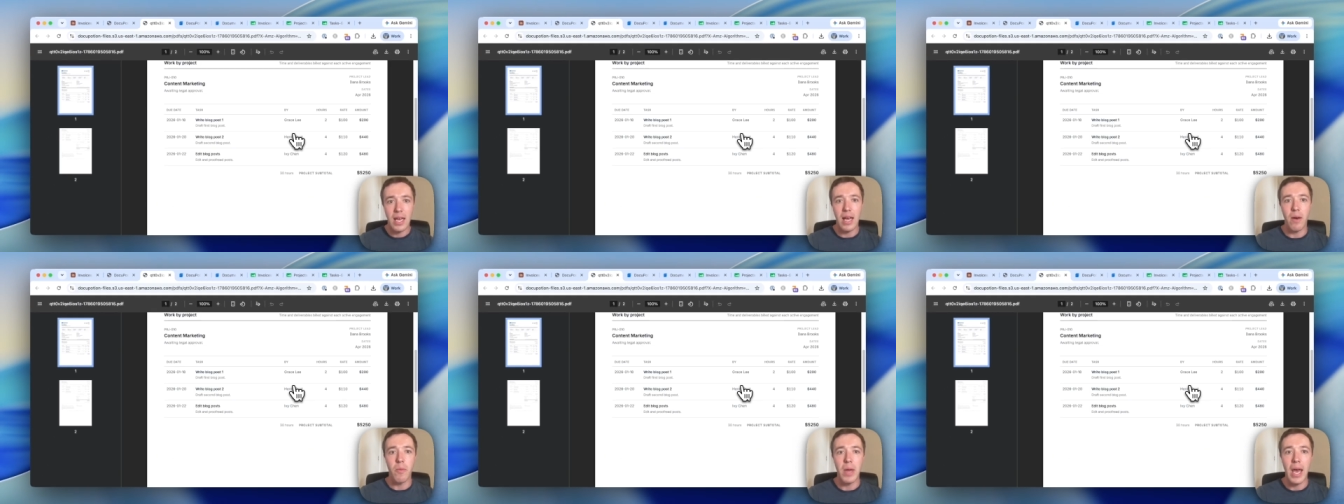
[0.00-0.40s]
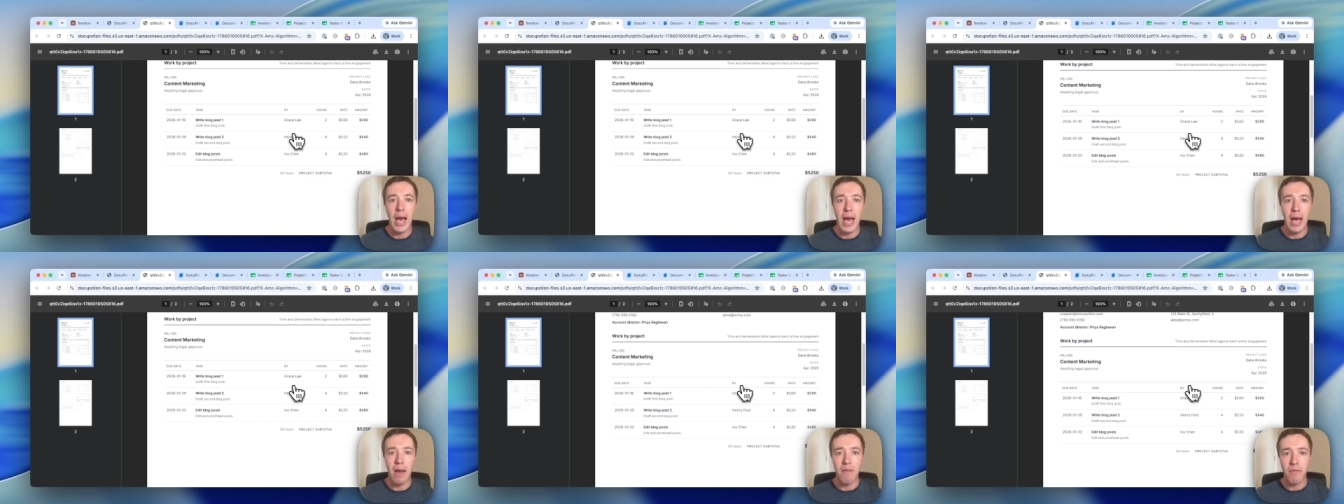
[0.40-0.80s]
and we
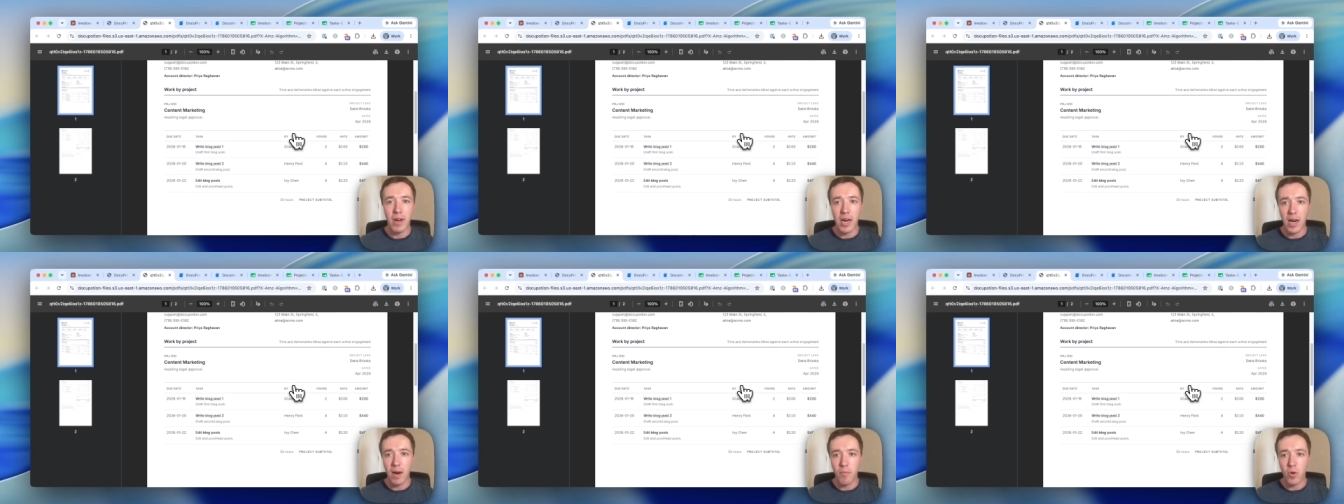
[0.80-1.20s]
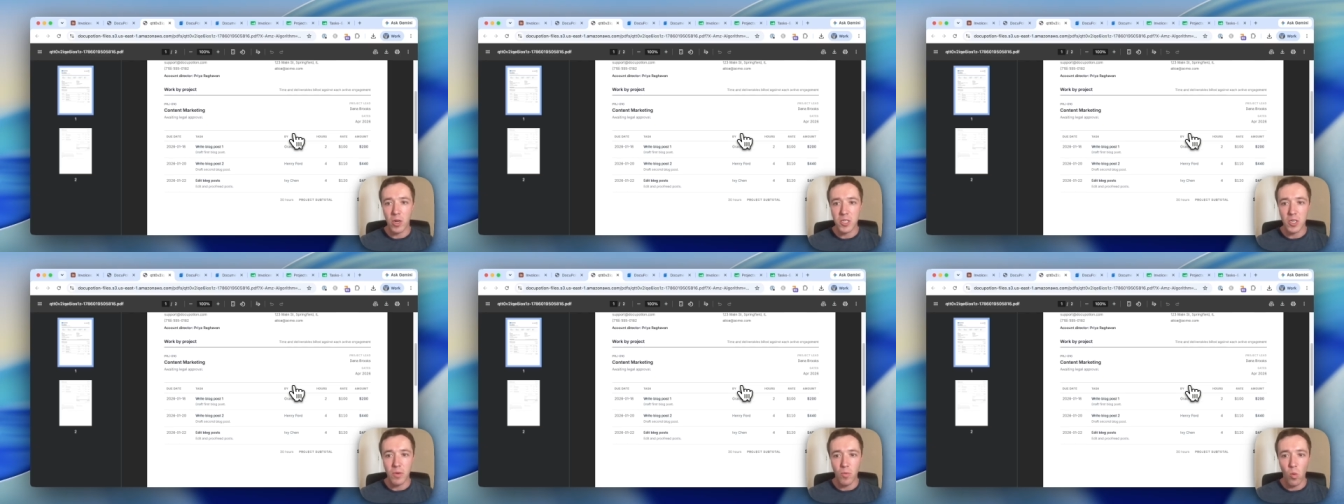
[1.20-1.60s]
have our
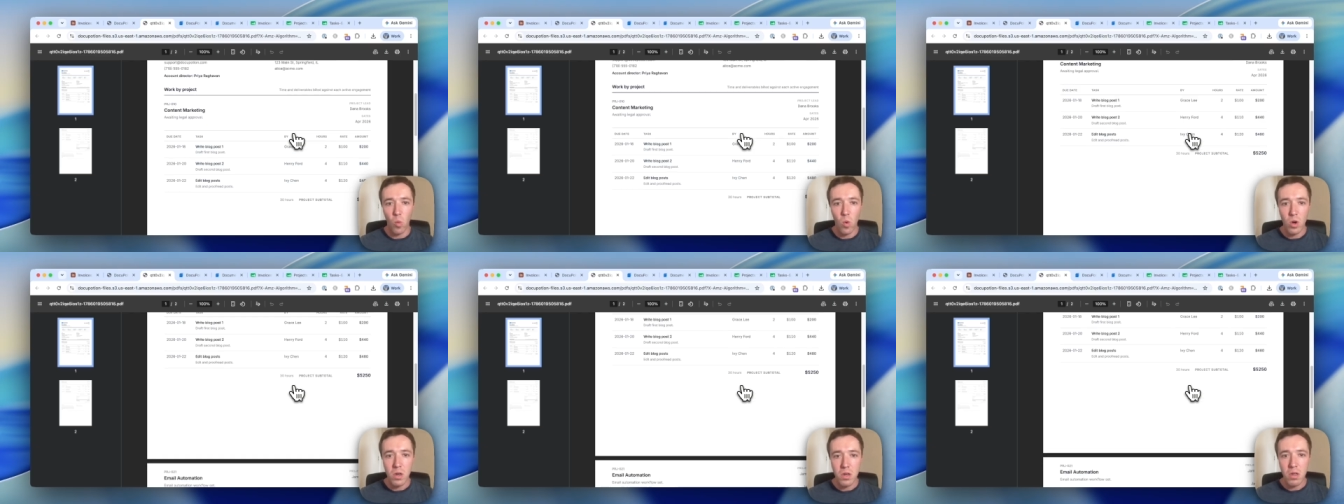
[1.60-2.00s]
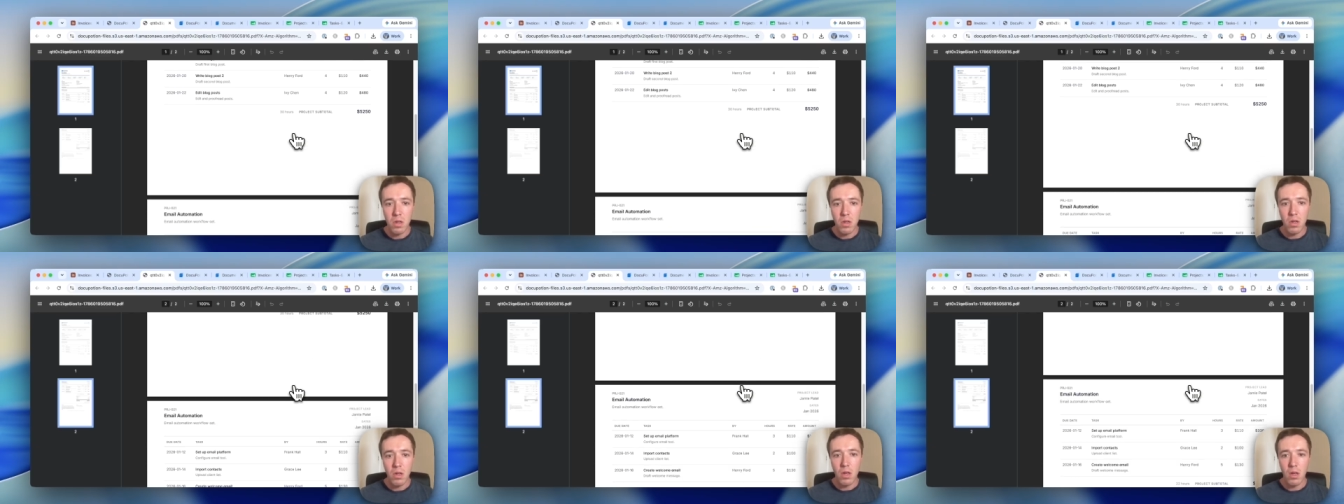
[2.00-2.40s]
project number 1,
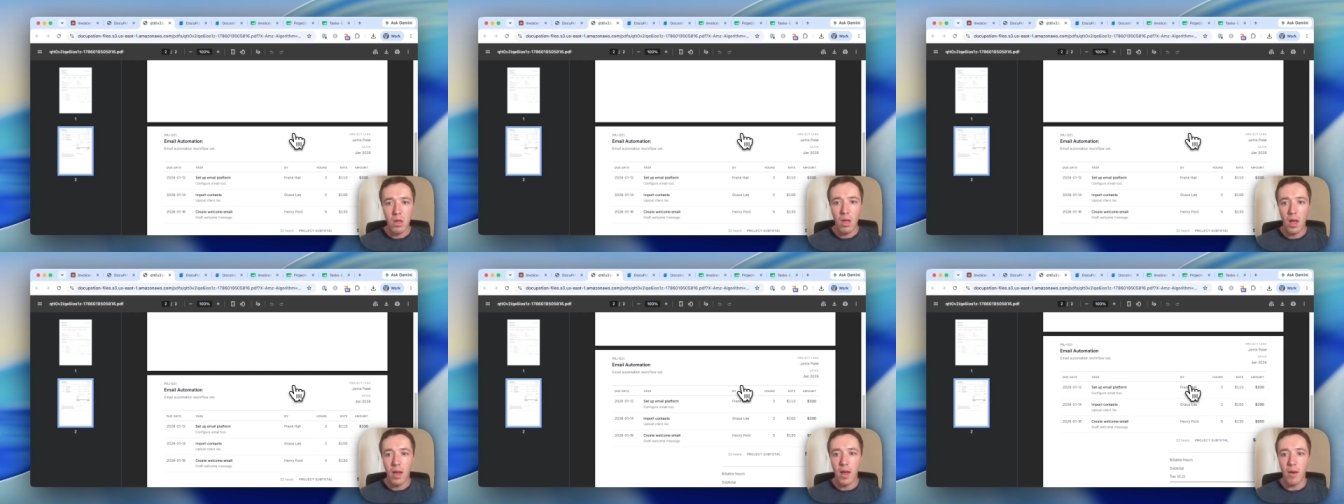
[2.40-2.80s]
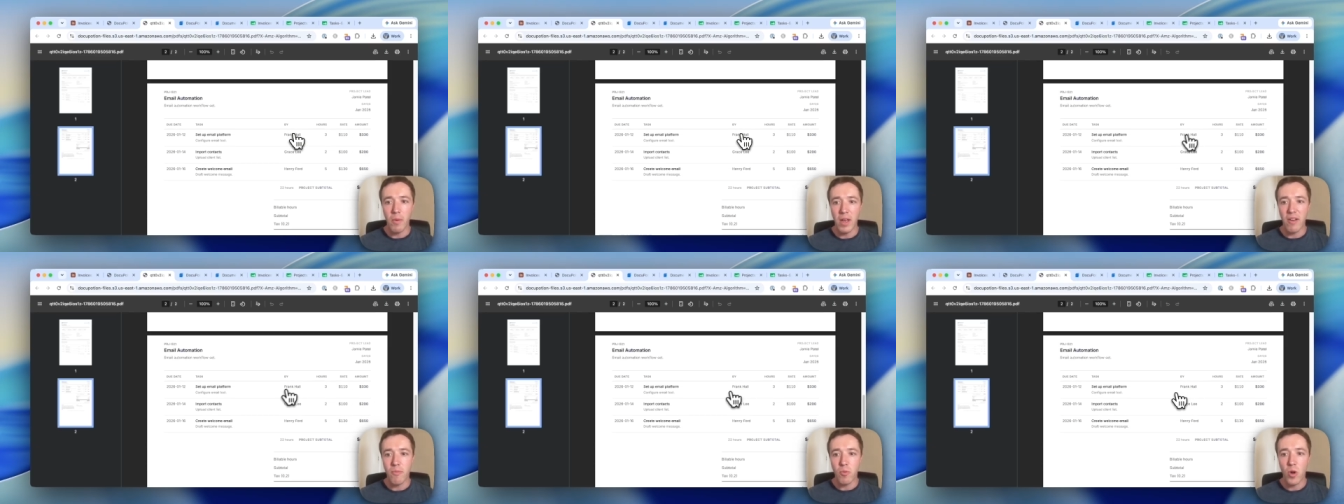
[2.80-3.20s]
and
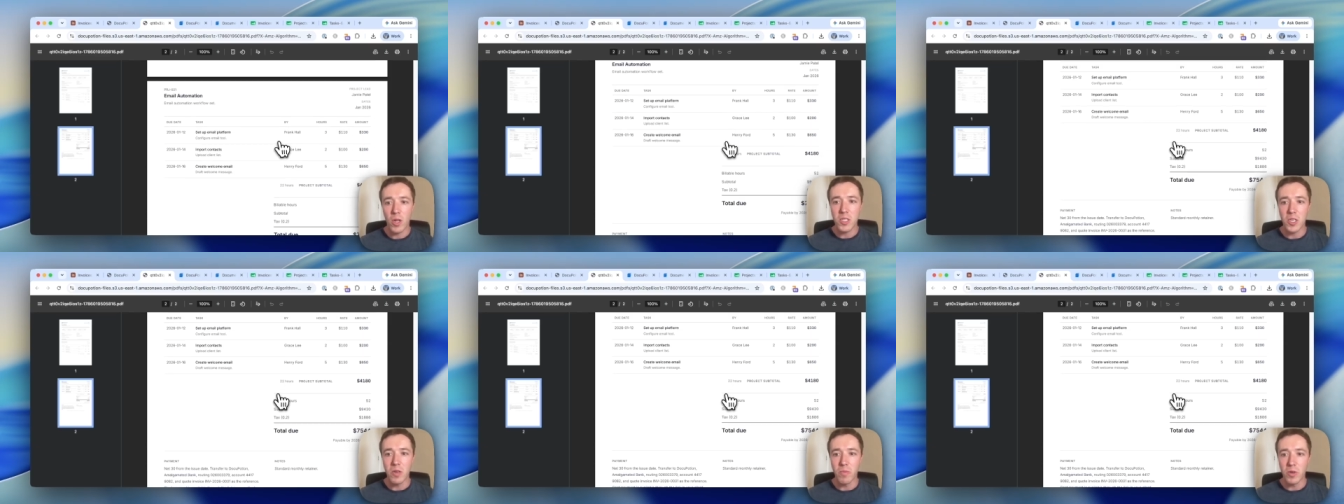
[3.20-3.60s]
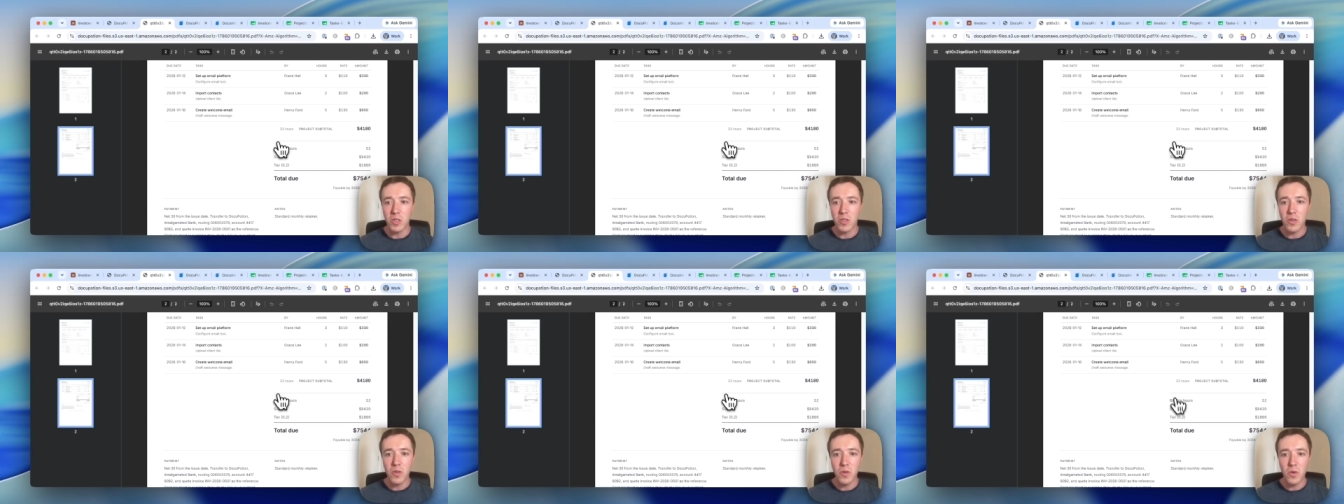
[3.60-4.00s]
we have project number
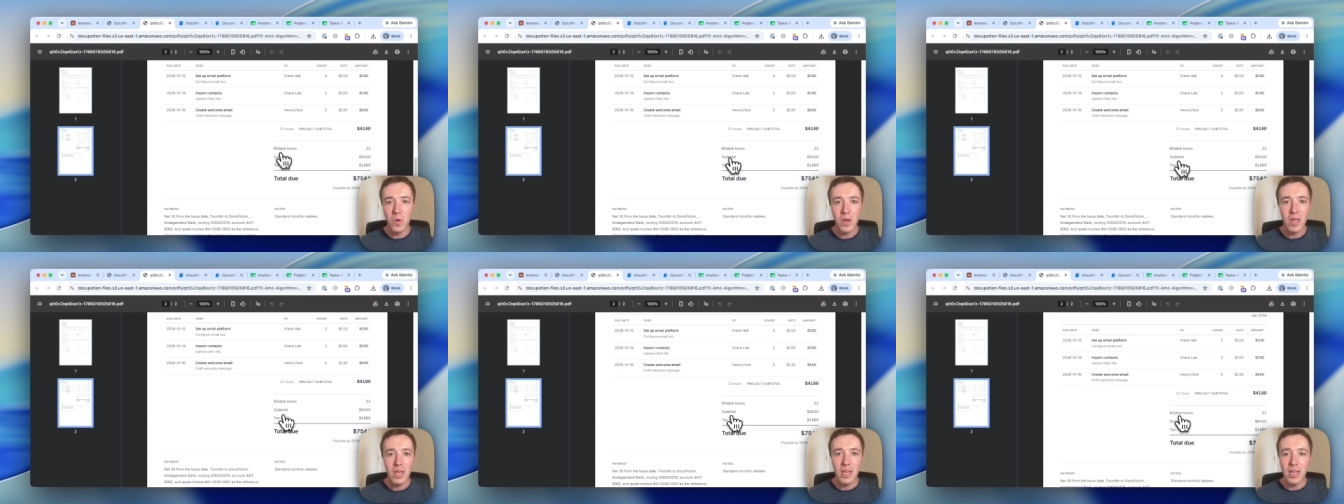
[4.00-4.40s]
2,